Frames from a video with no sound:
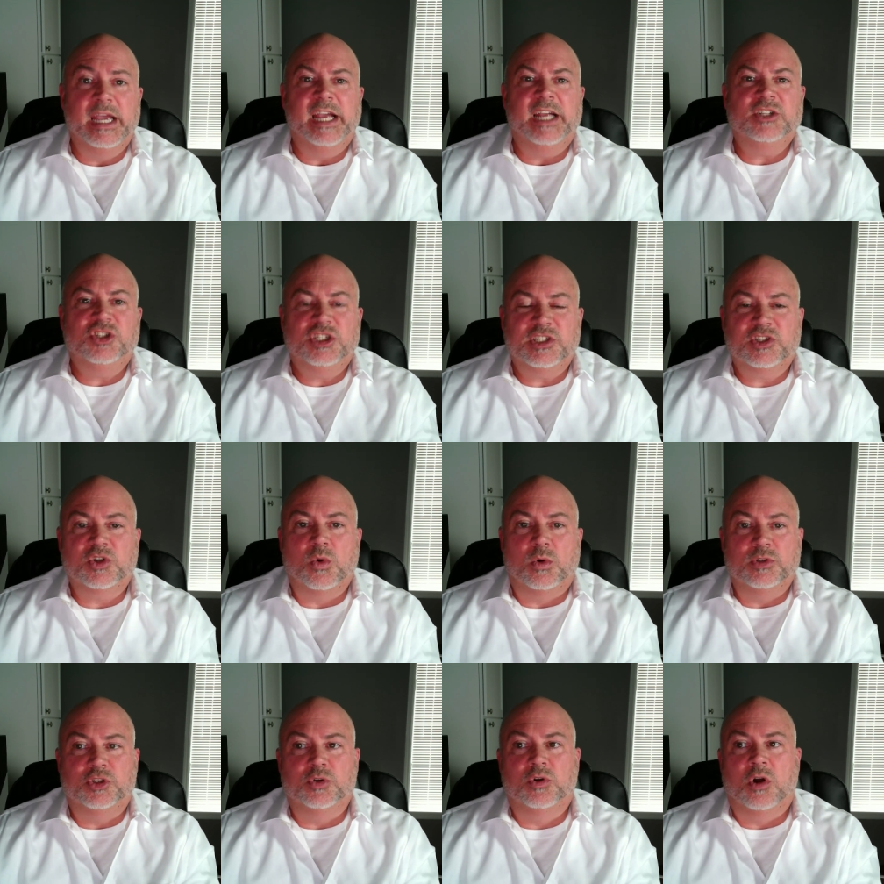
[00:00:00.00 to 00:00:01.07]
It's just
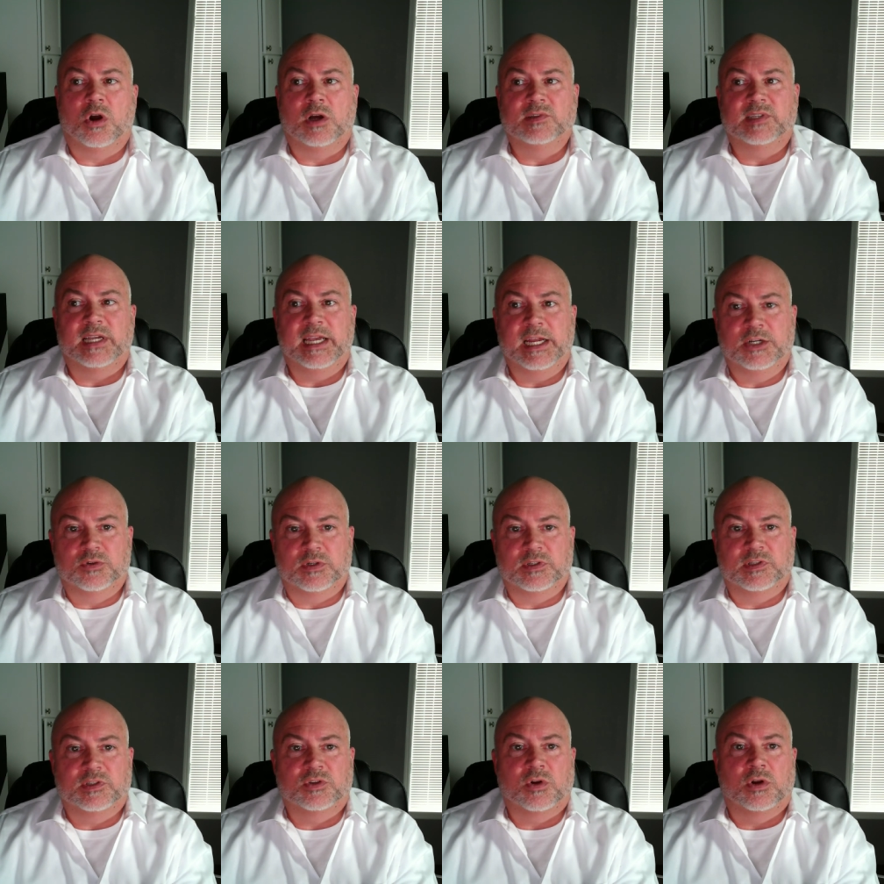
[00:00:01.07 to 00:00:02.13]
going to cause a
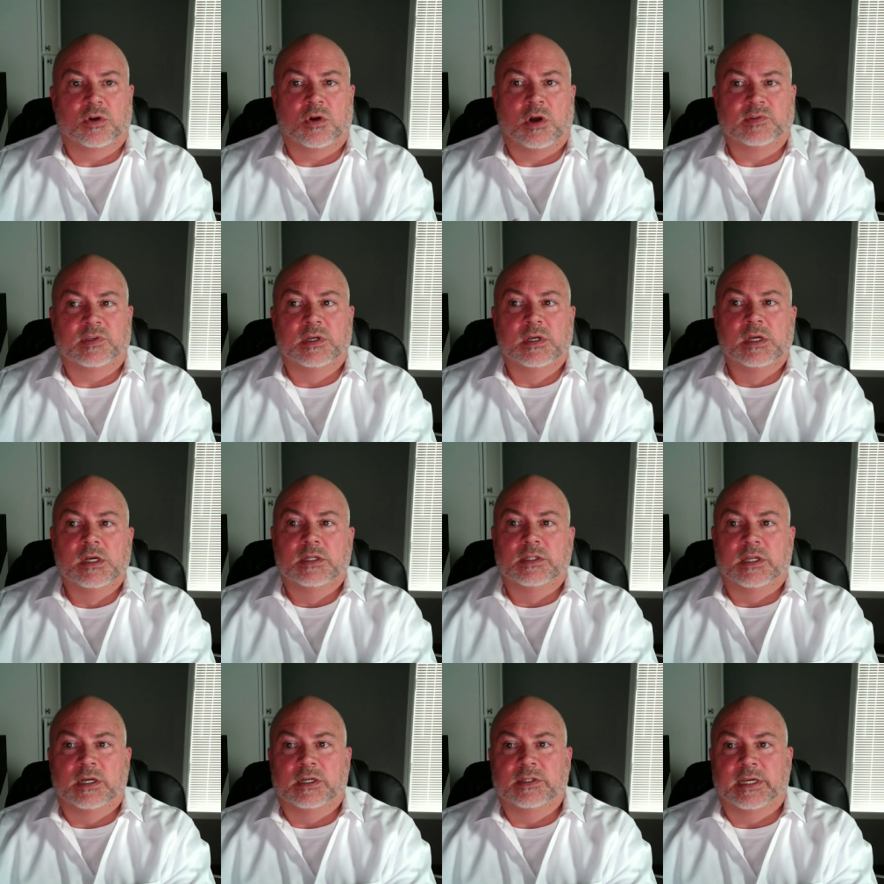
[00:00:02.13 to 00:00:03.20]
hindrance. It's going to cause
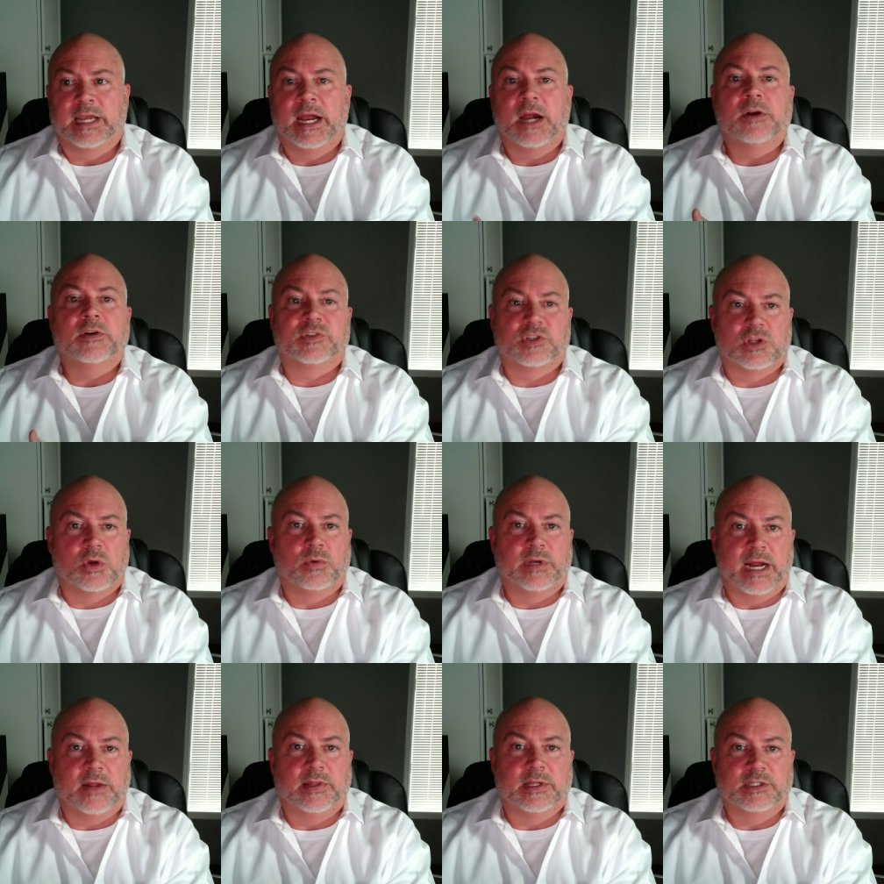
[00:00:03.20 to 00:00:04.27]
the, the care to slow
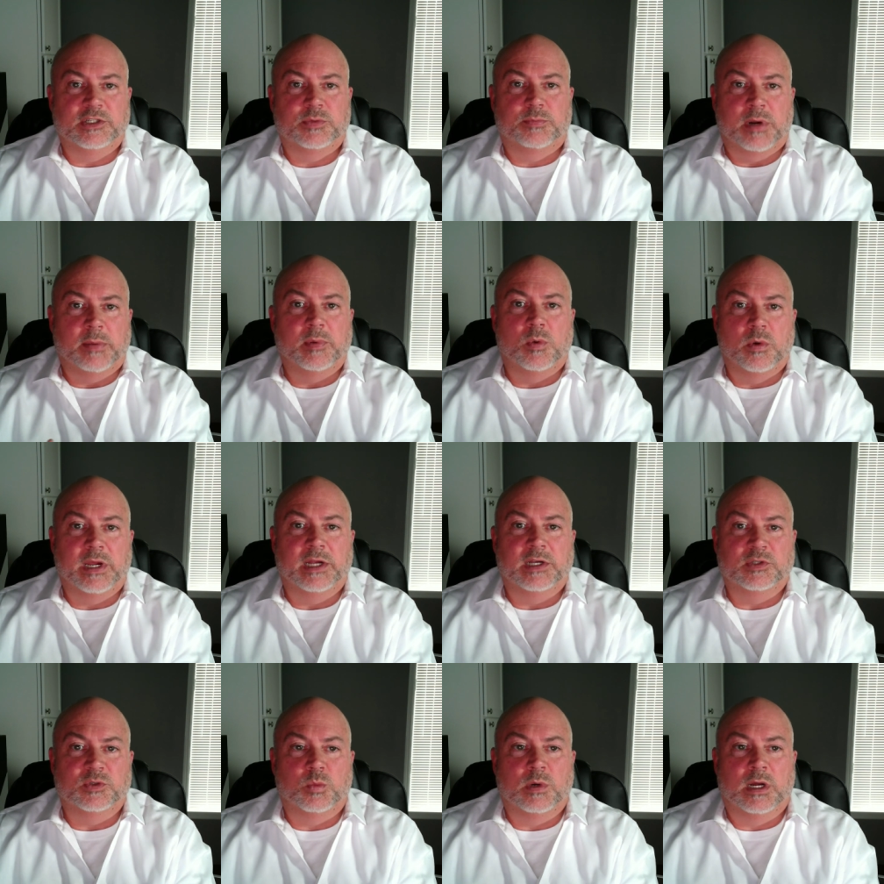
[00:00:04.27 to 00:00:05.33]
down. They just probably won't get
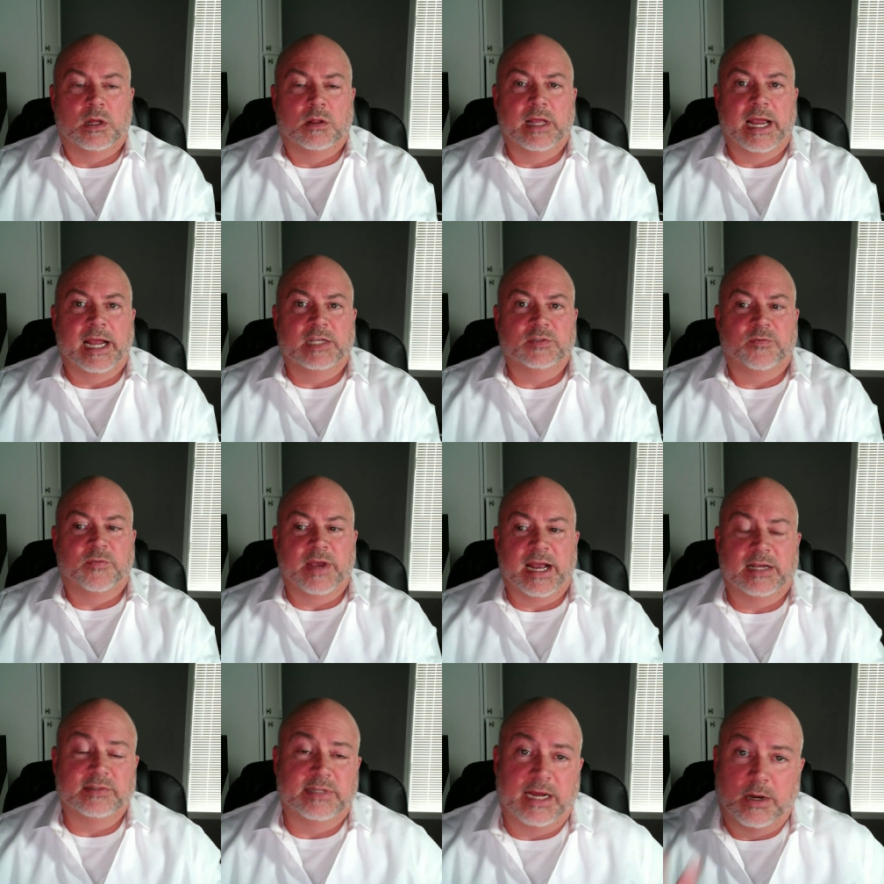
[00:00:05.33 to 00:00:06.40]
as well as
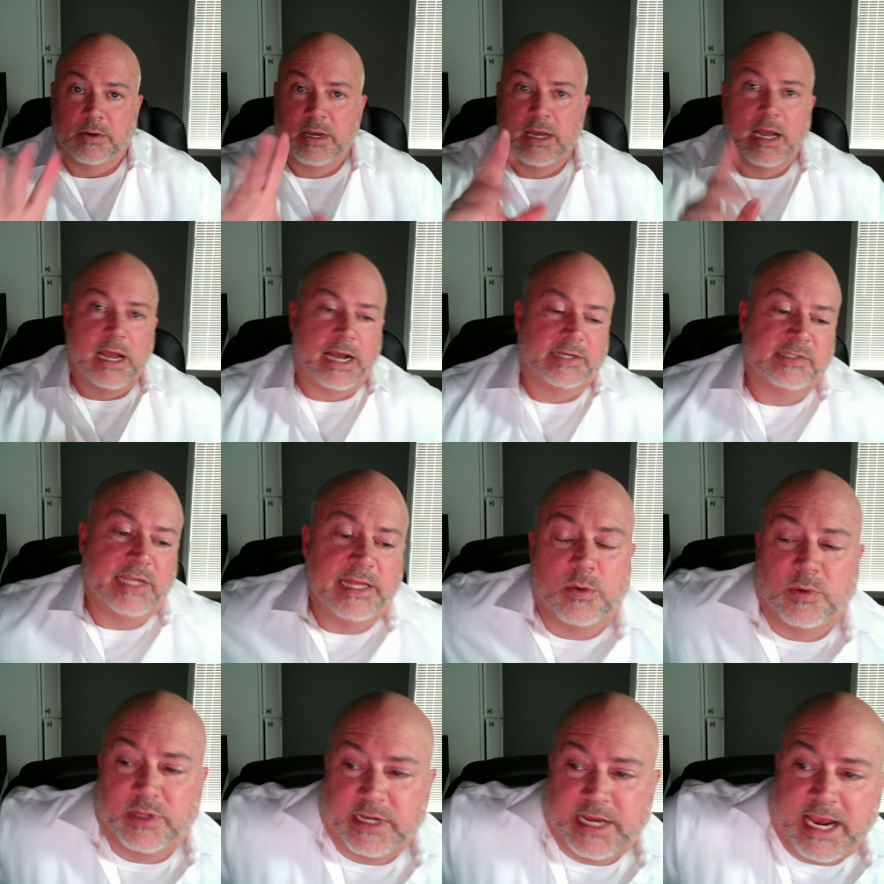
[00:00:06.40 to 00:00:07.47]
fast. Now, I say that
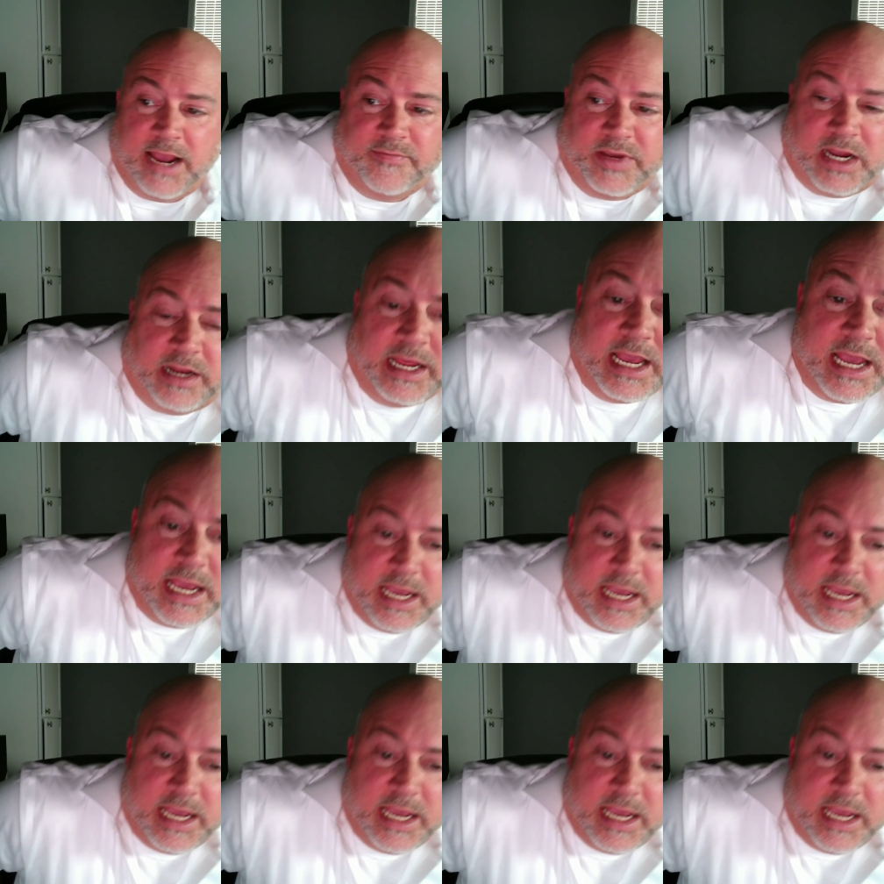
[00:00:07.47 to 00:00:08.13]
with a caveat.